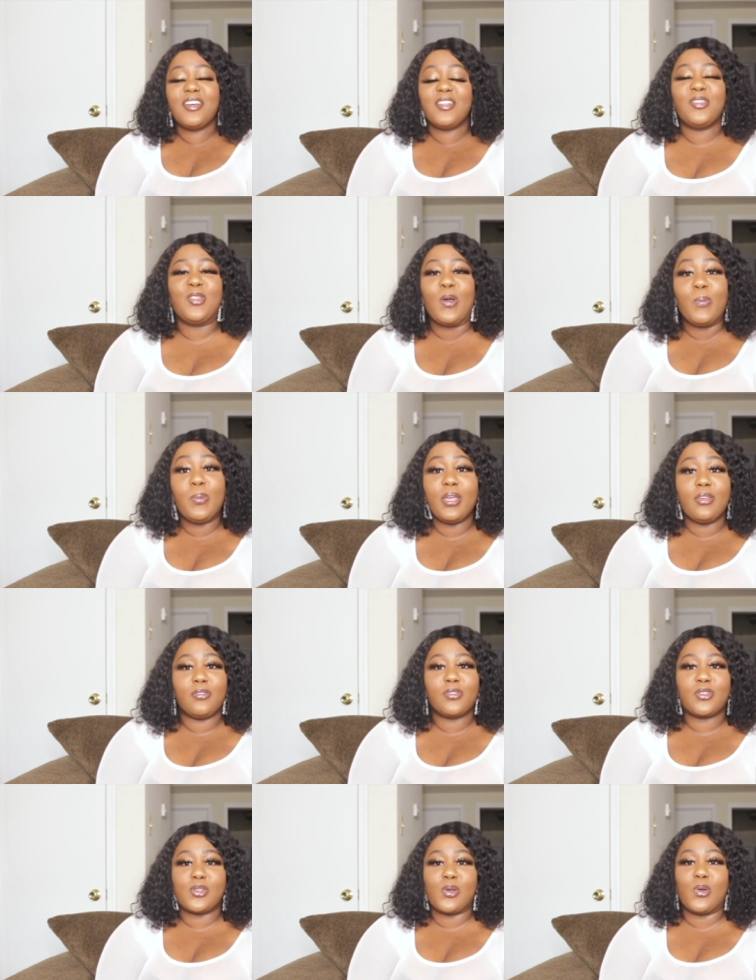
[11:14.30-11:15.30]
no beef.
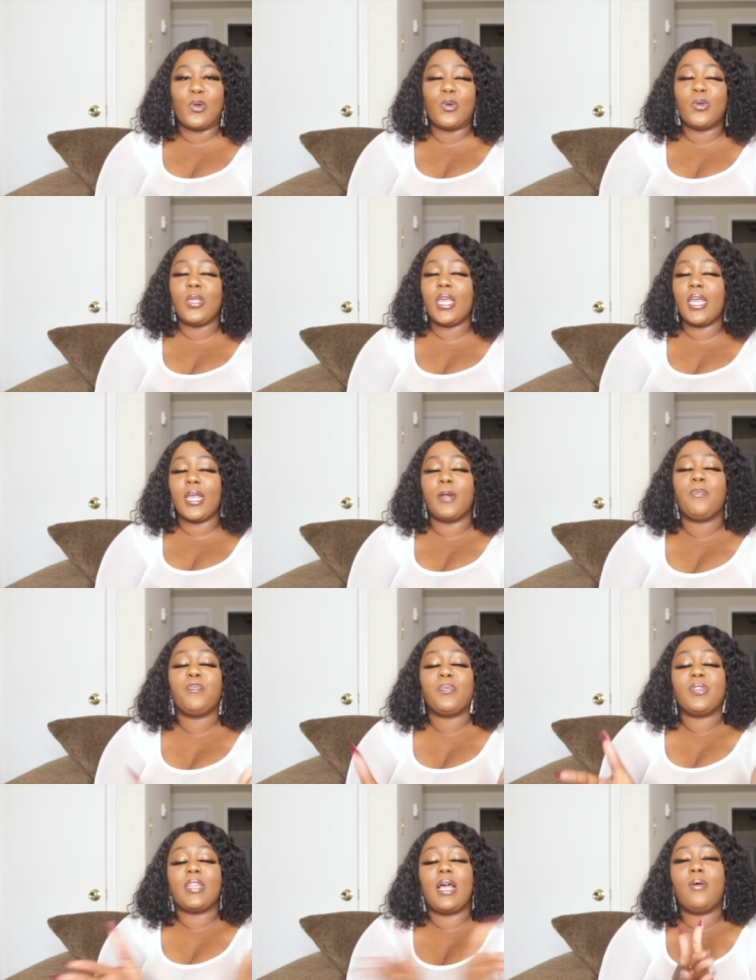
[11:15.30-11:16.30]
So yeah,
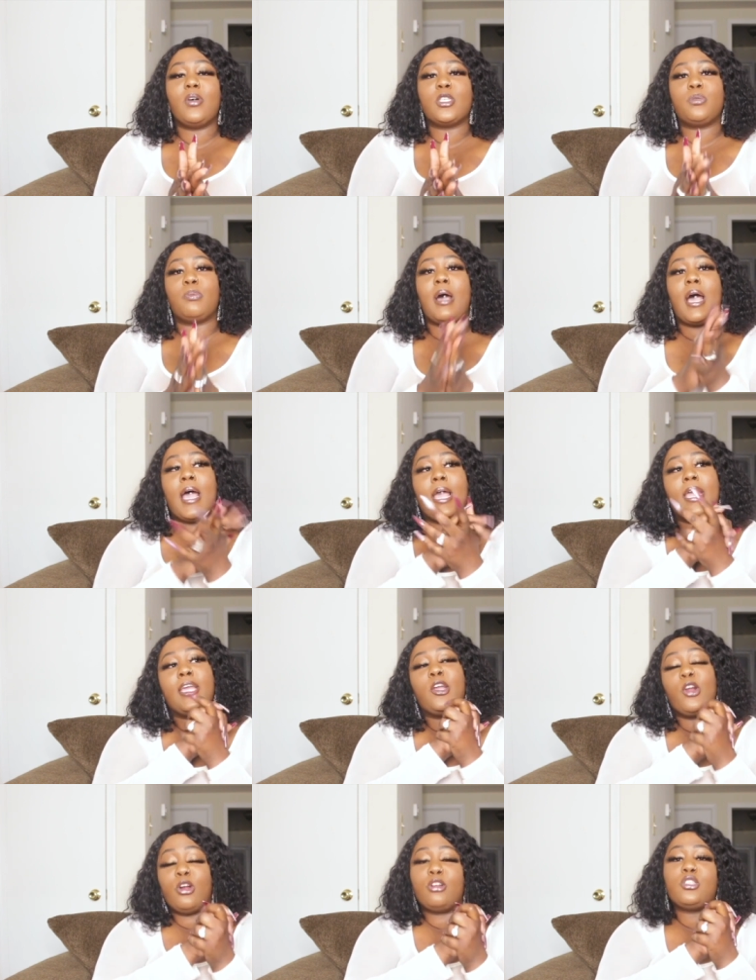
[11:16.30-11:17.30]
that was my
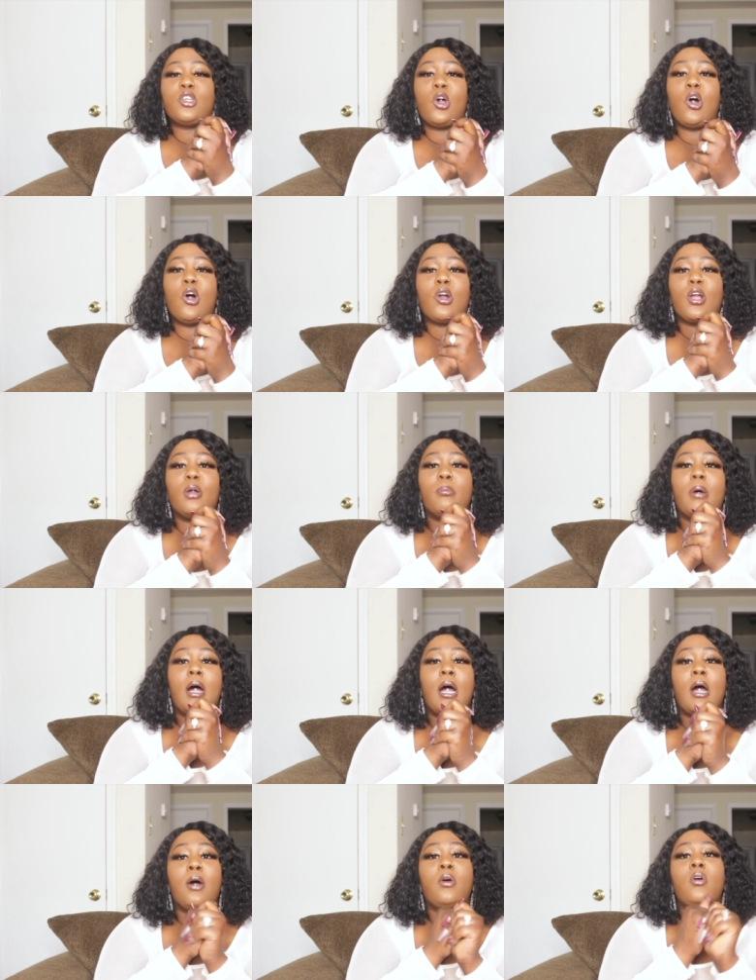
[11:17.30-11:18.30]
girl talk
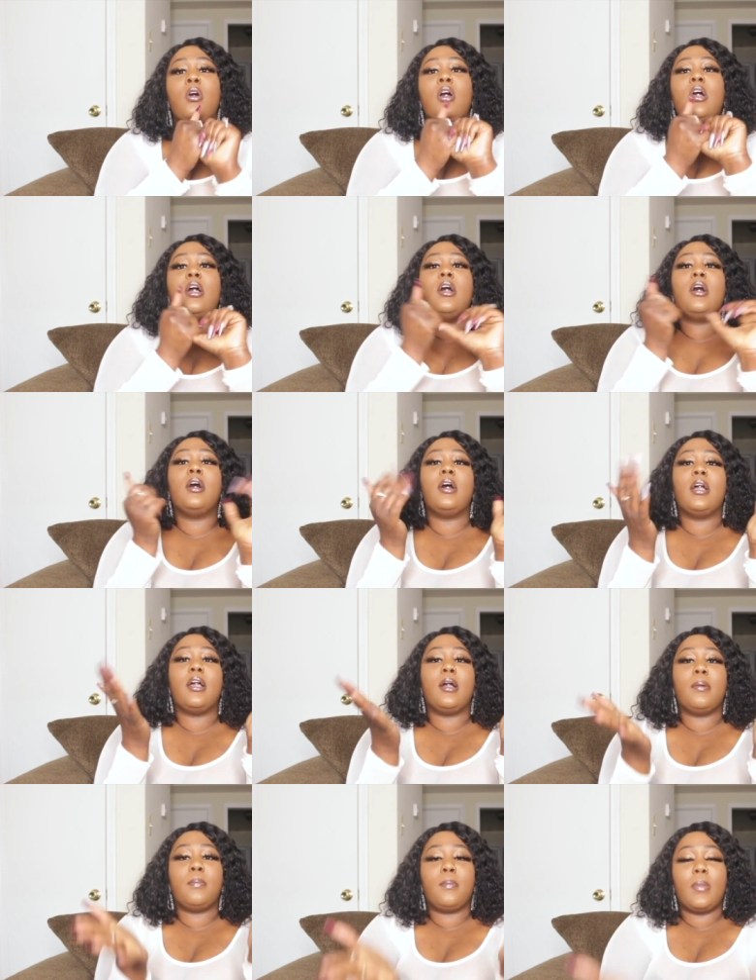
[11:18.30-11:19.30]
about
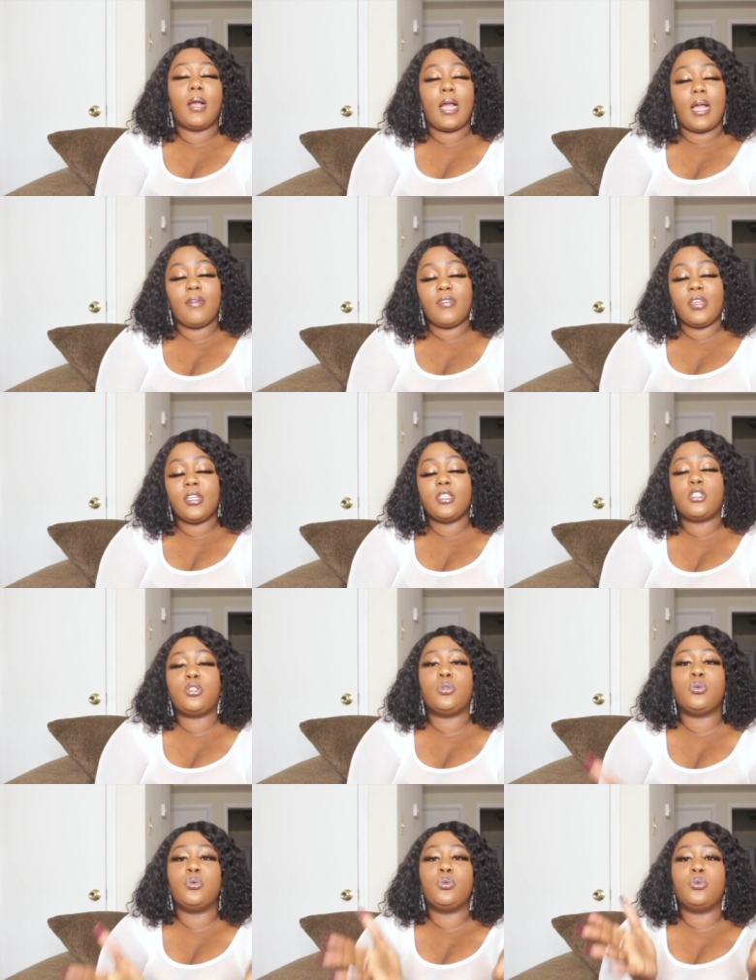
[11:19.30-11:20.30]
having
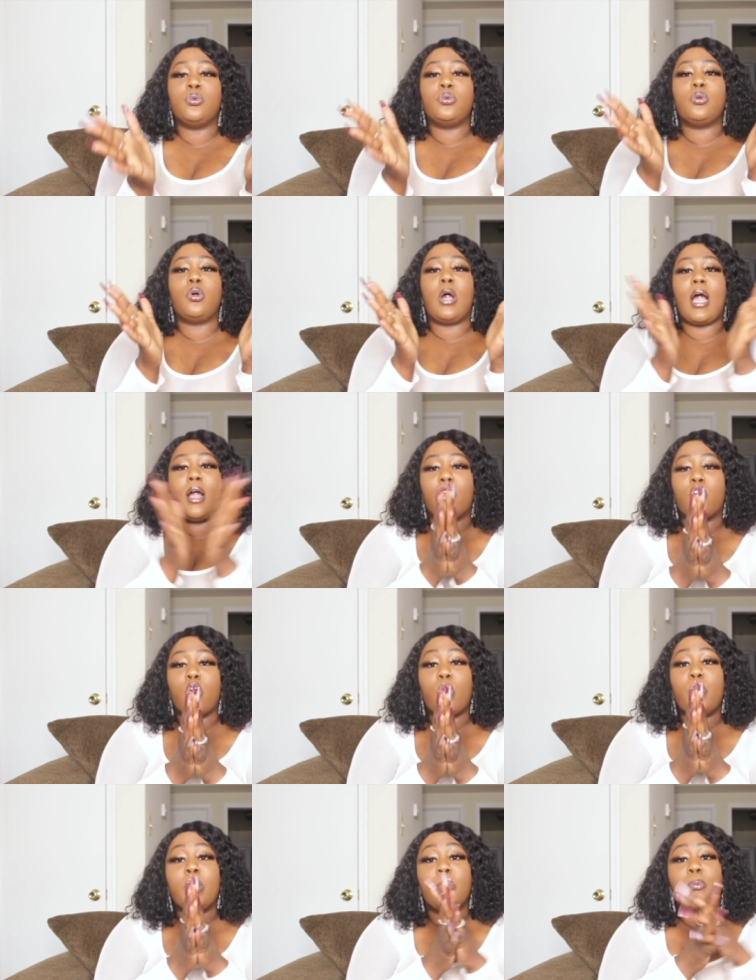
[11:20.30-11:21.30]
to
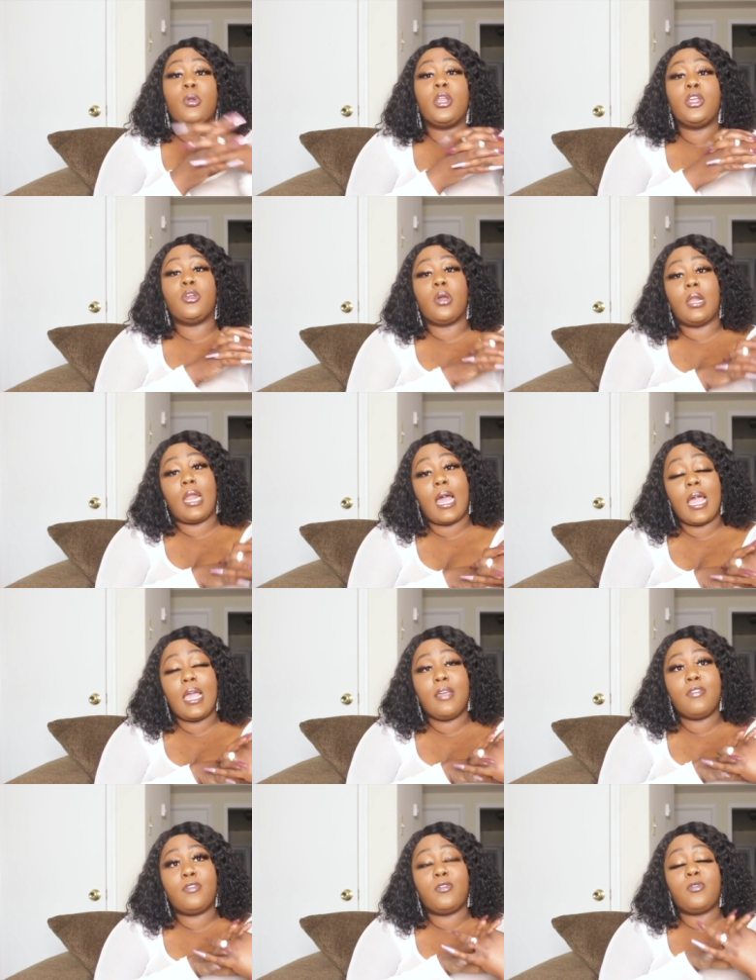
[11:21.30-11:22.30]
outgrow people in your
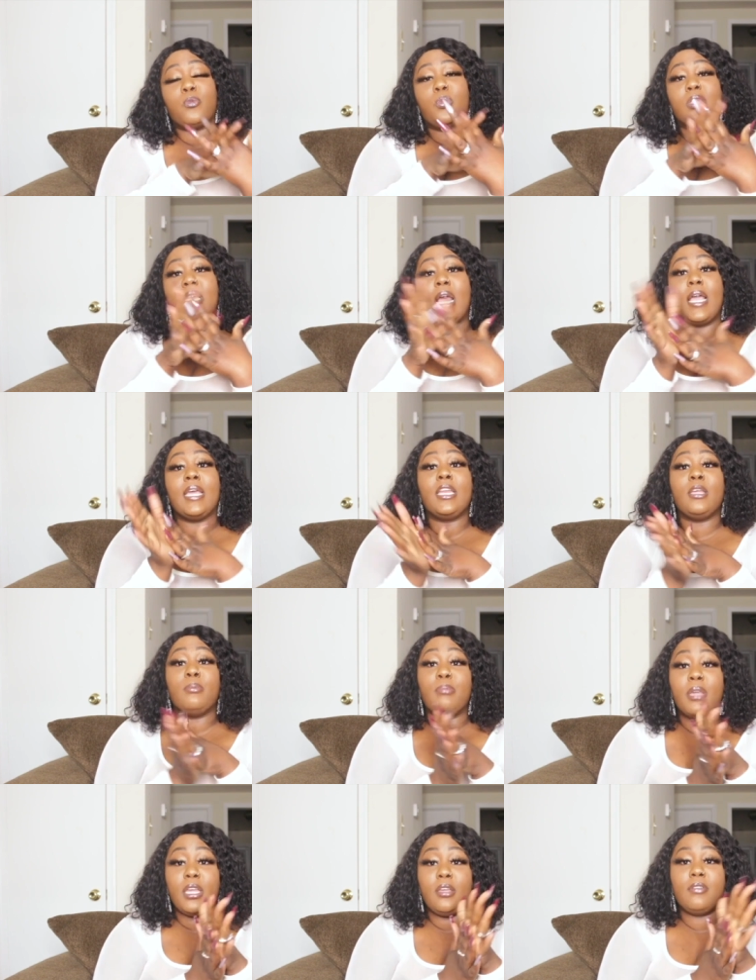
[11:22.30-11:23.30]
life without any
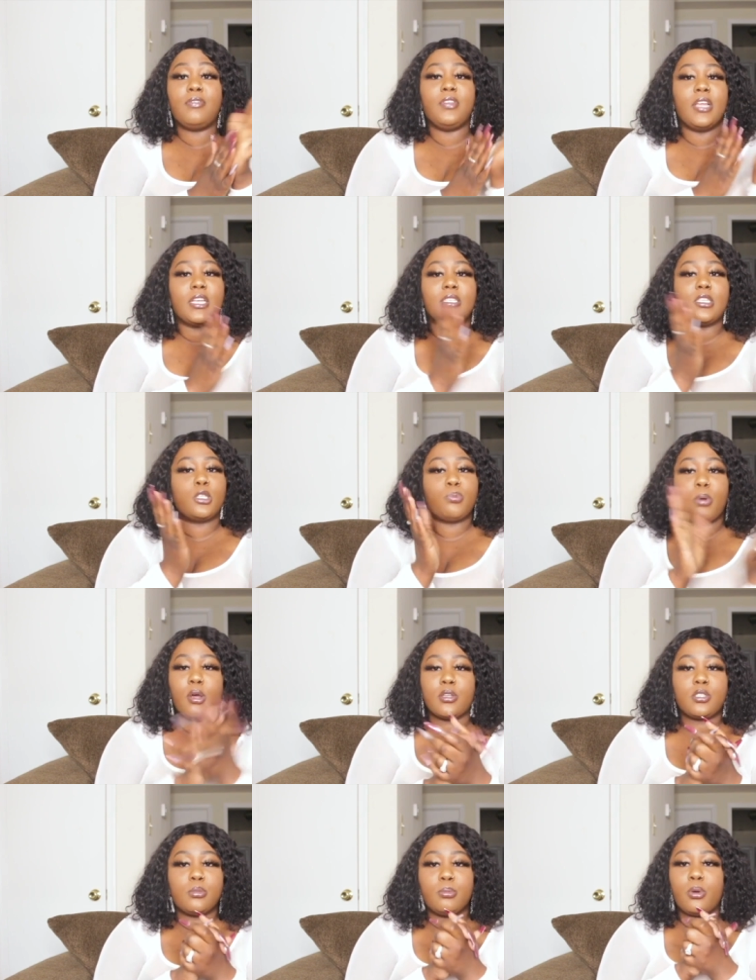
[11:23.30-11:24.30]
beef. Yes, it's
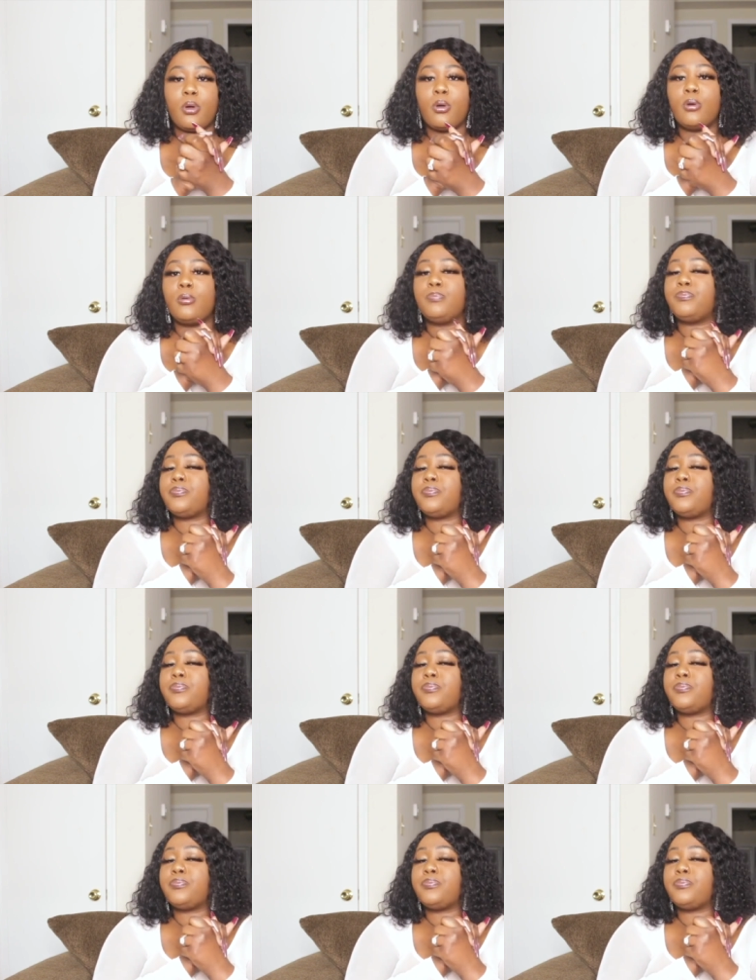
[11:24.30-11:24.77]
possible.